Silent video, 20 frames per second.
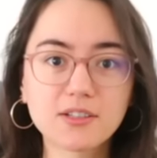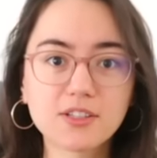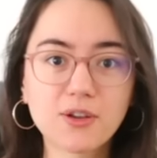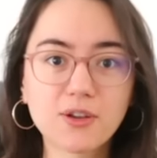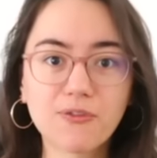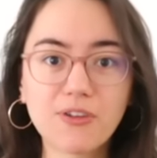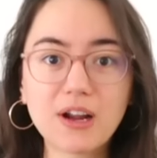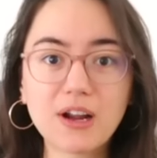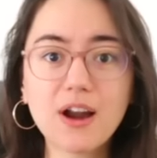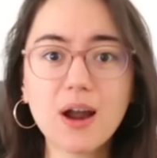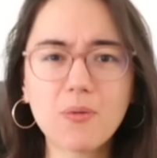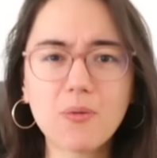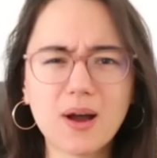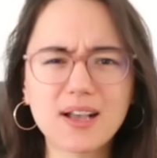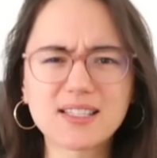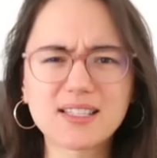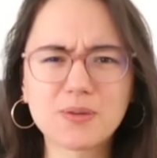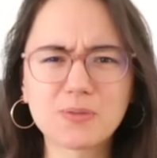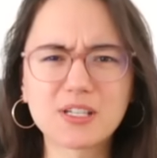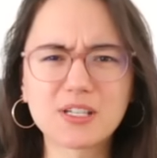So figure out
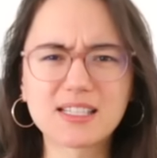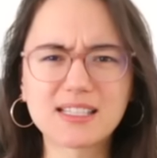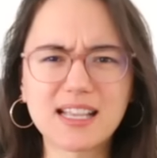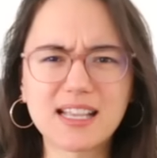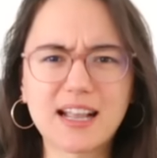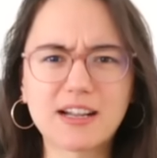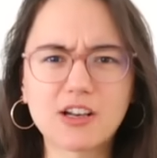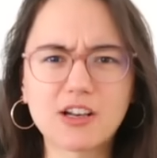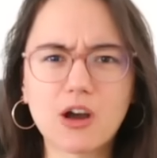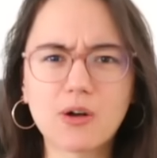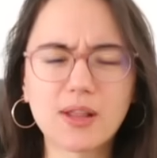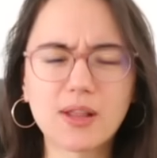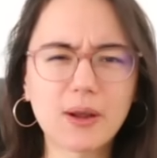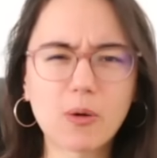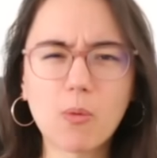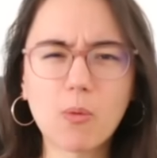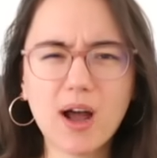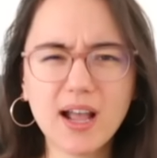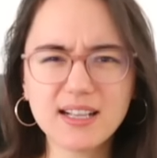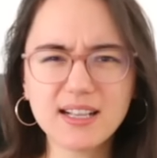why someone is saying no. Like,
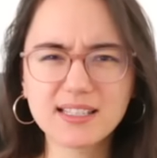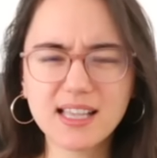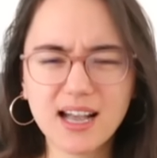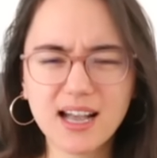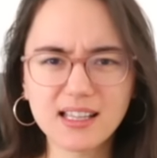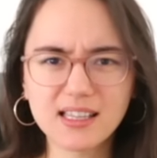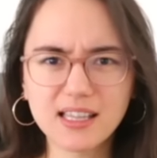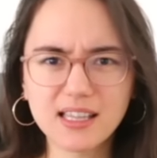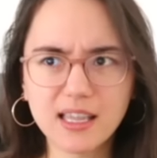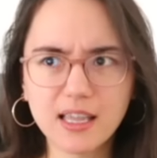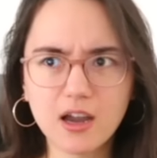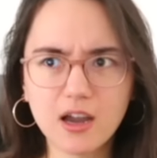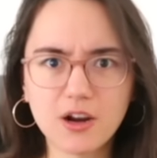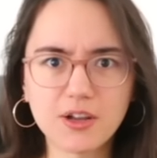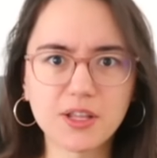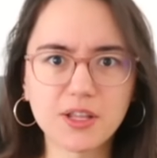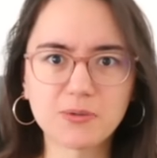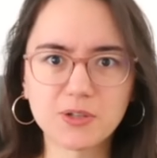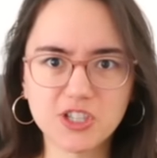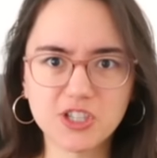why exactly
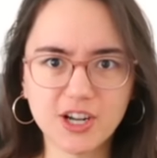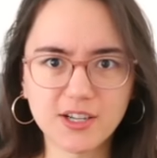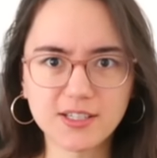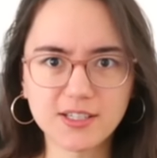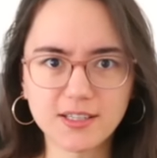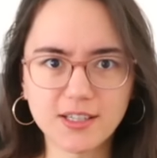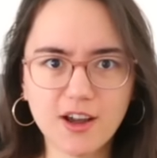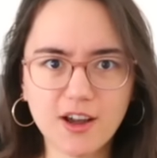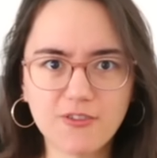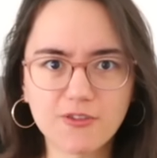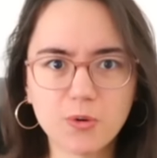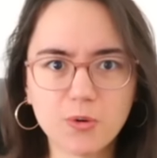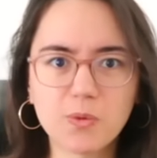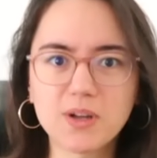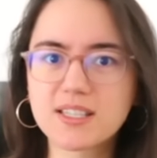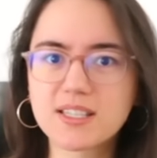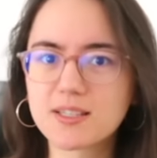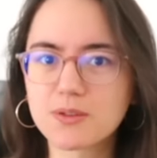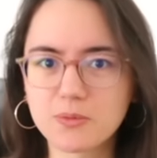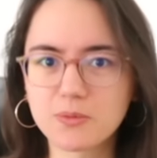are they rejecting the offer?
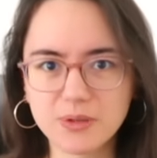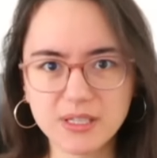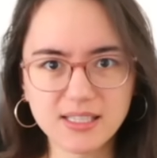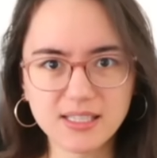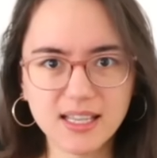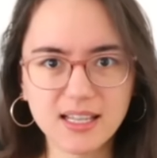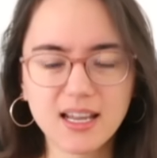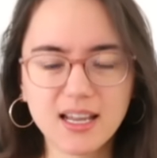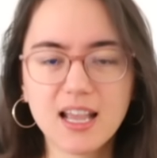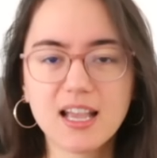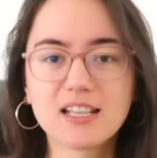What's the reason?